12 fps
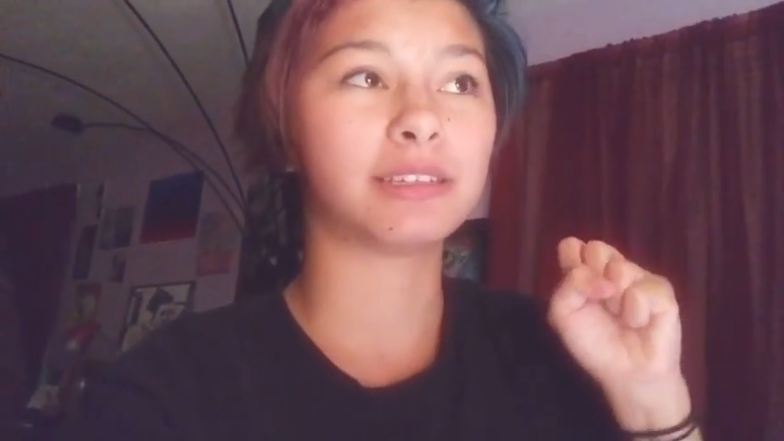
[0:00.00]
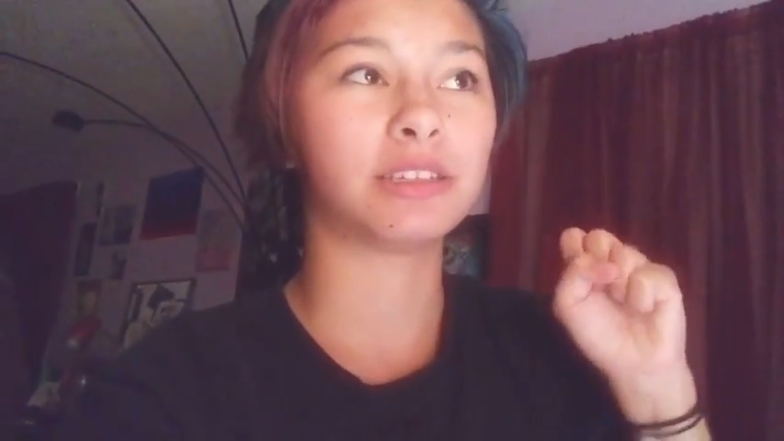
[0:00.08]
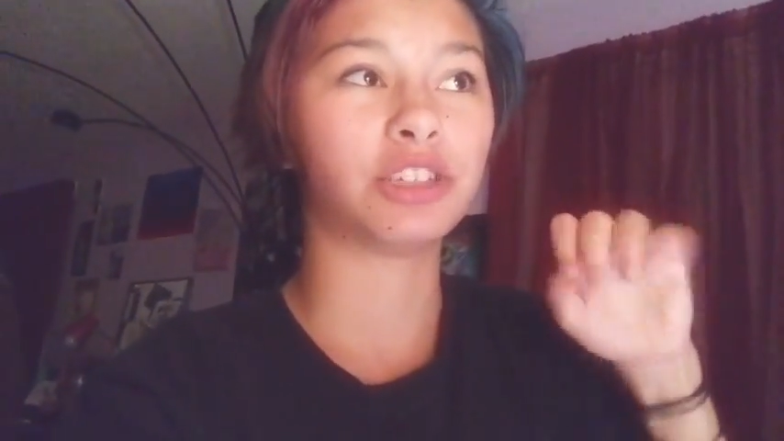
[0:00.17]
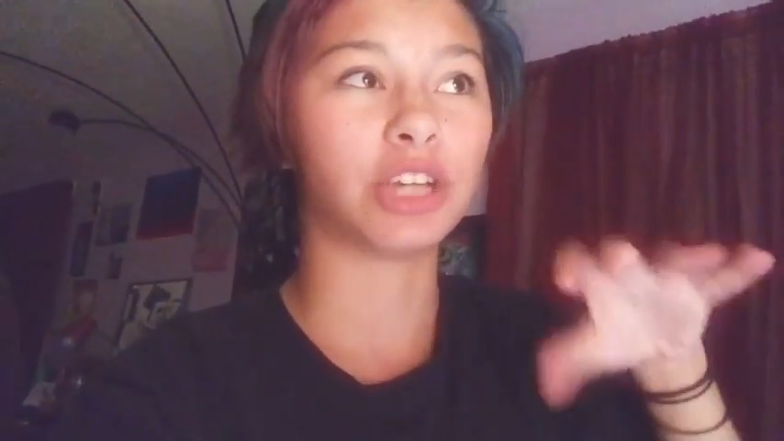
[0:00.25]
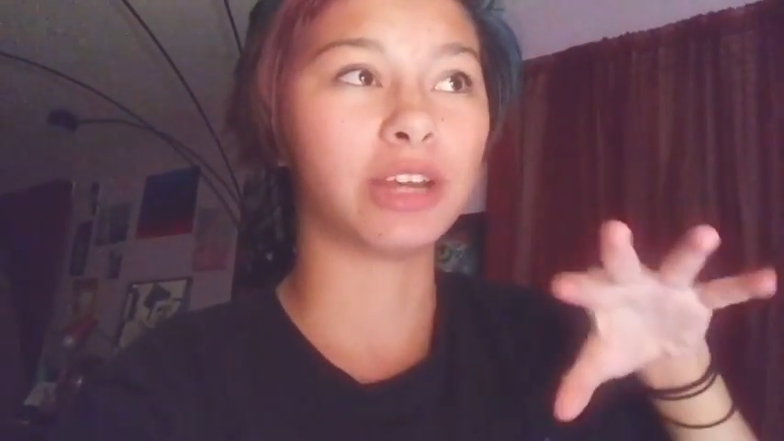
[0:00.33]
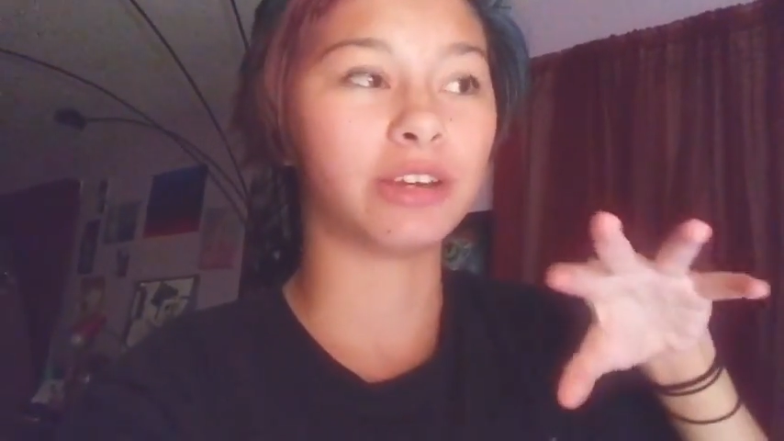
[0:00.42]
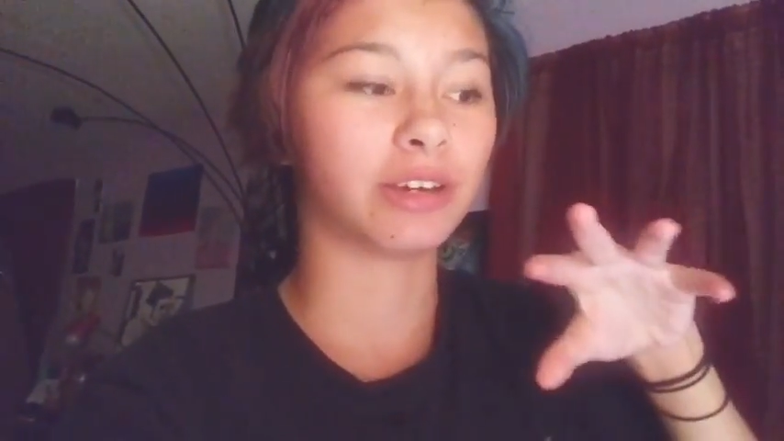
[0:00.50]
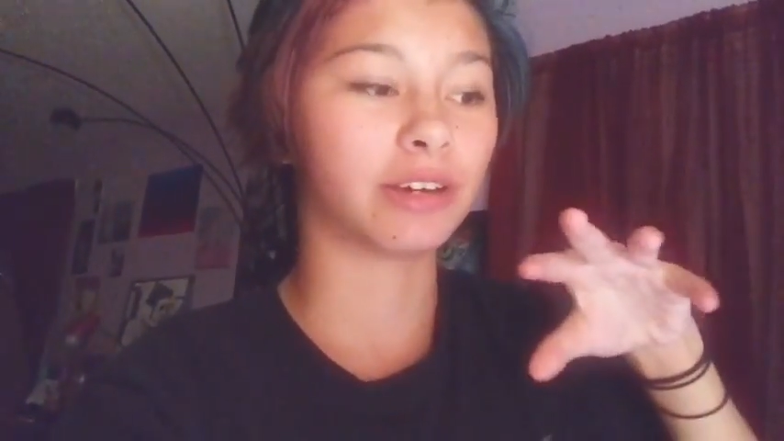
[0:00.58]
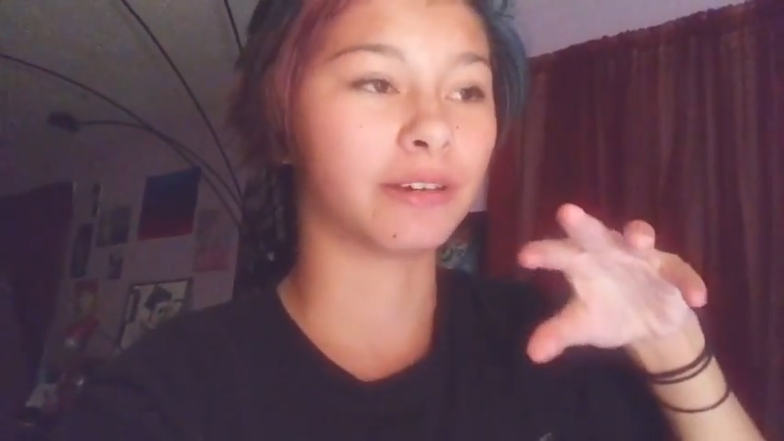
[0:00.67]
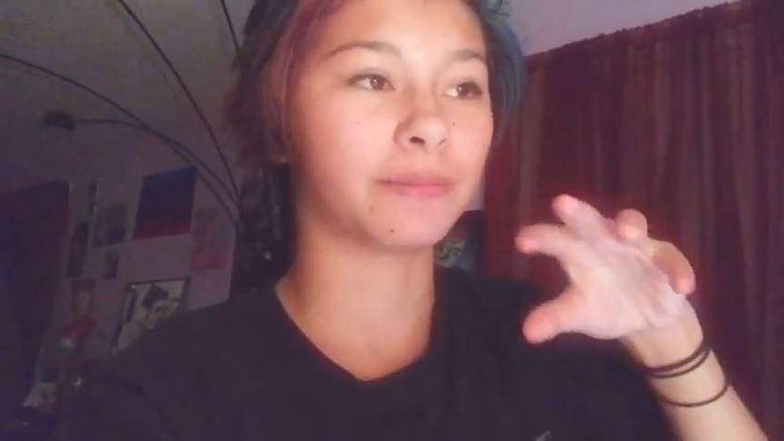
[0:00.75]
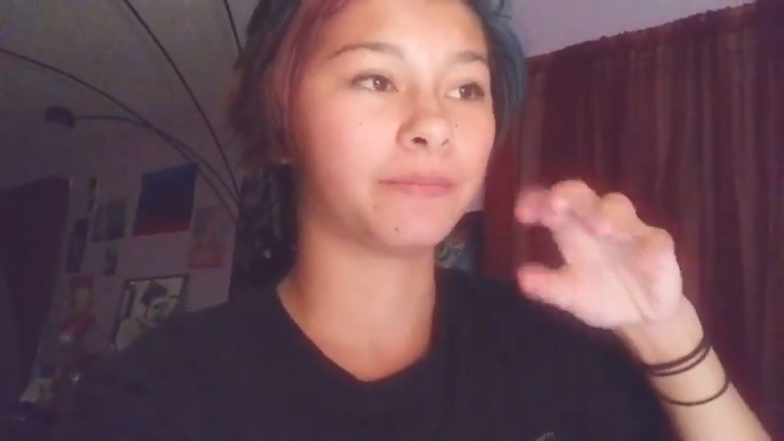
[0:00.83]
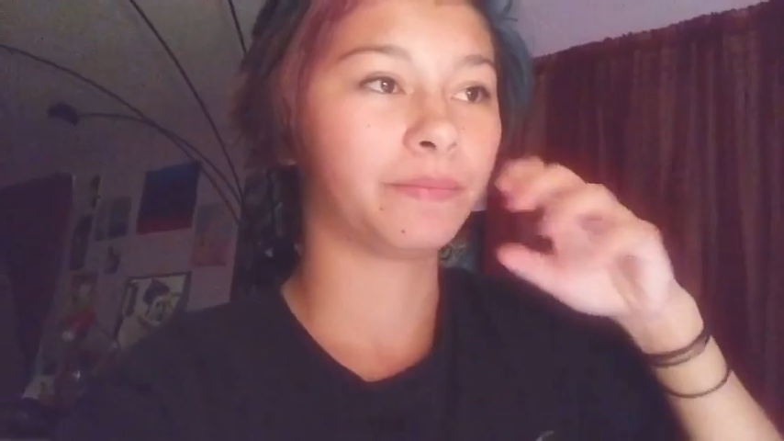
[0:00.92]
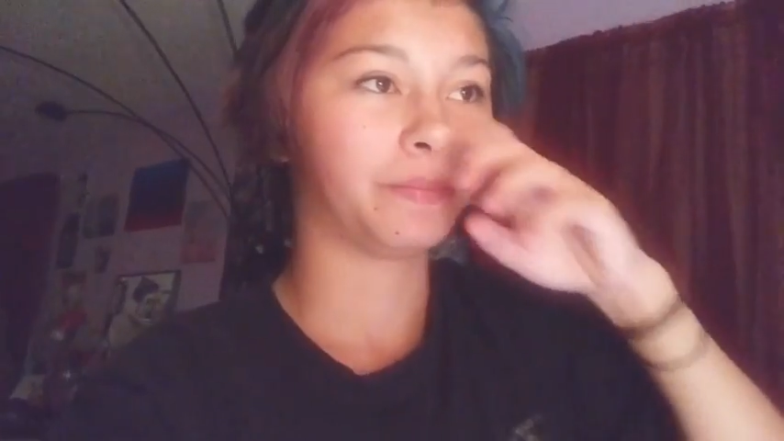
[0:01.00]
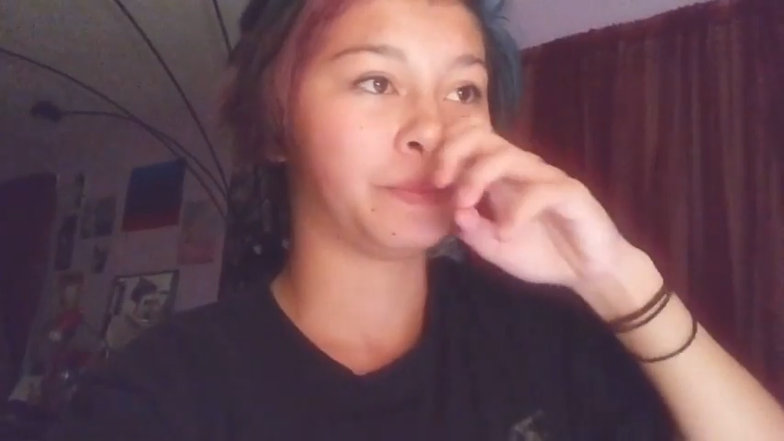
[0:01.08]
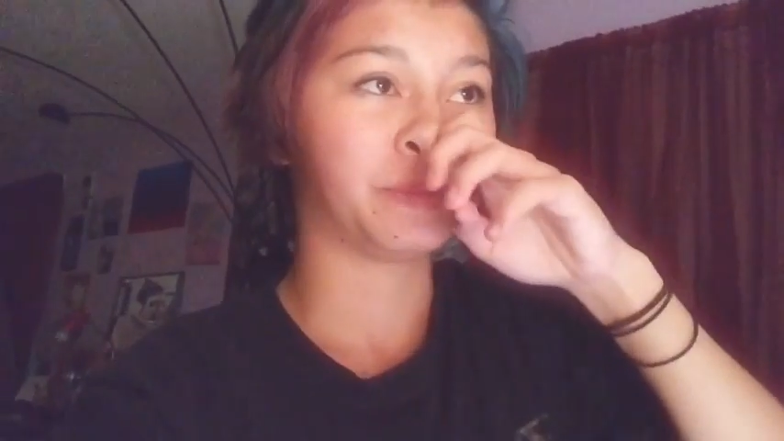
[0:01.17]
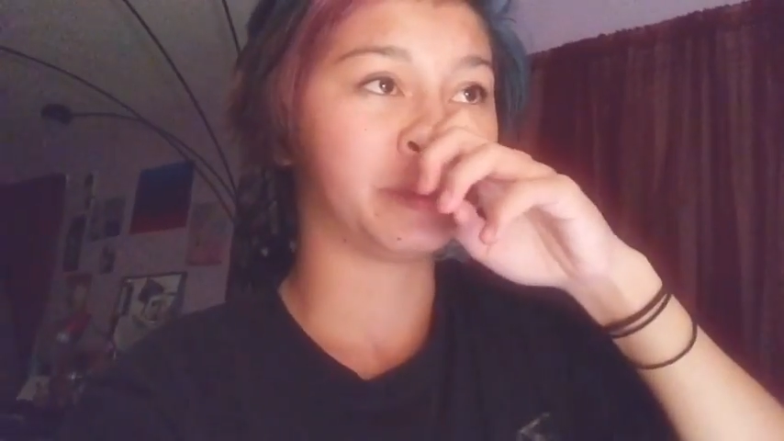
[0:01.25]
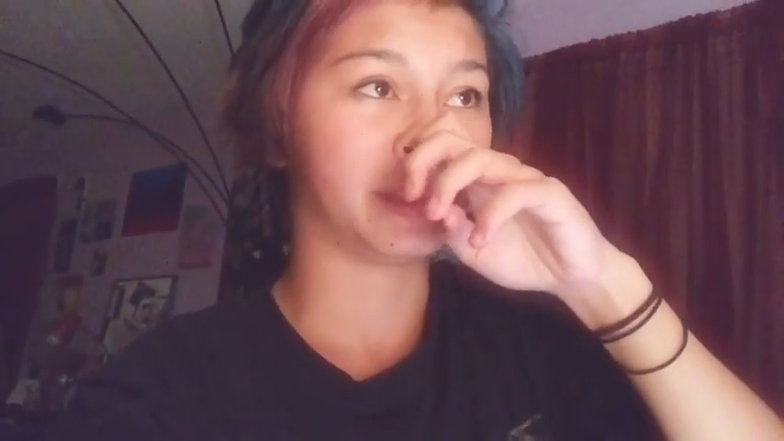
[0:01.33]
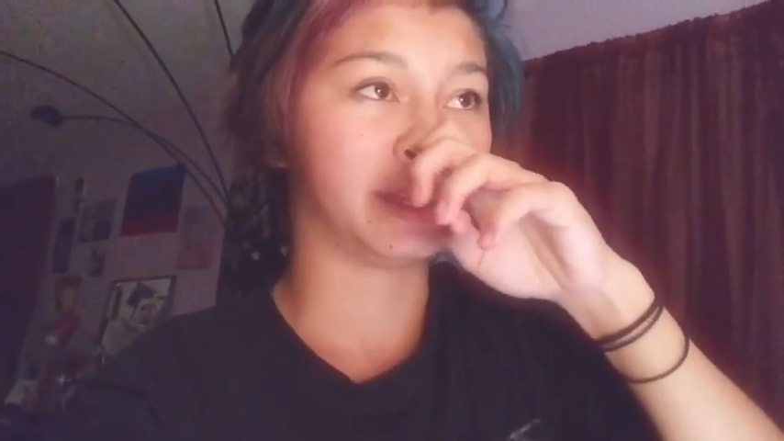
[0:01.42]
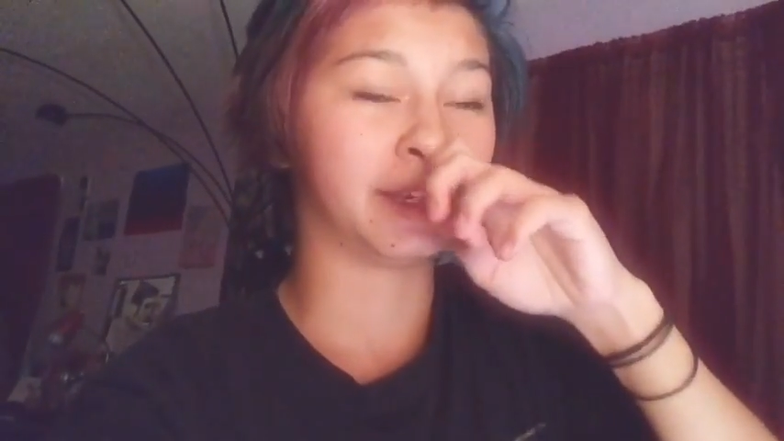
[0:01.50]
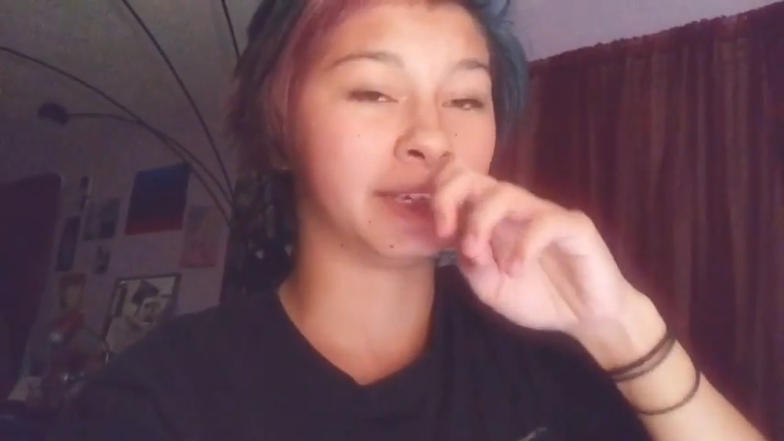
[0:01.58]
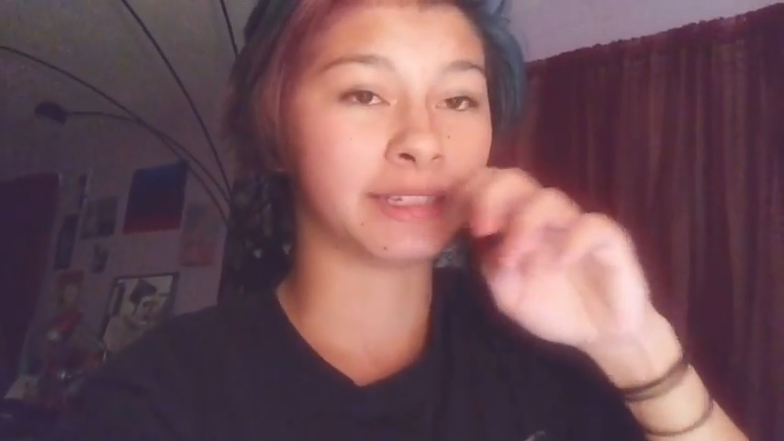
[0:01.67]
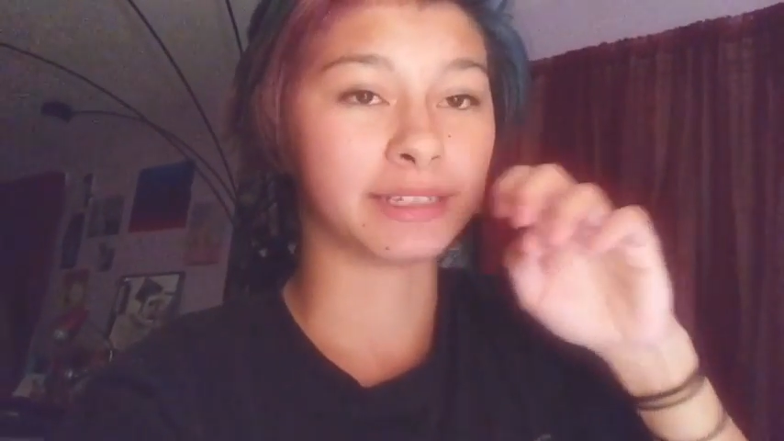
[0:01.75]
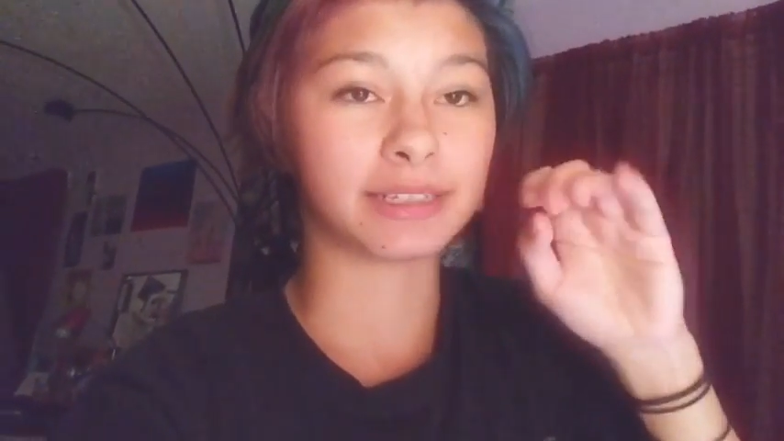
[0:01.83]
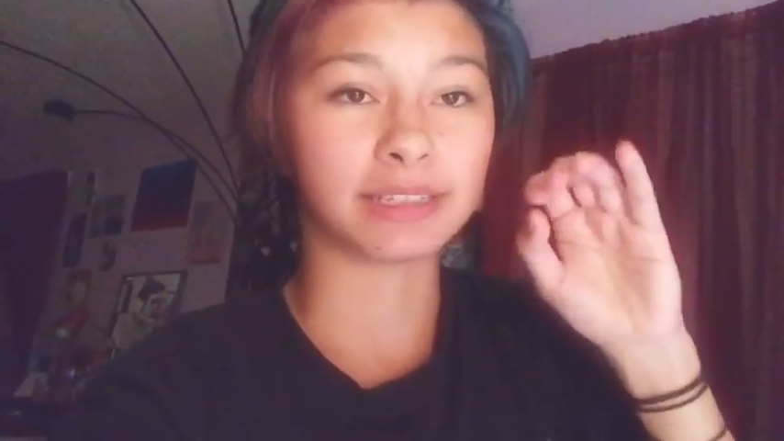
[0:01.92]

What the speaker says: Gender is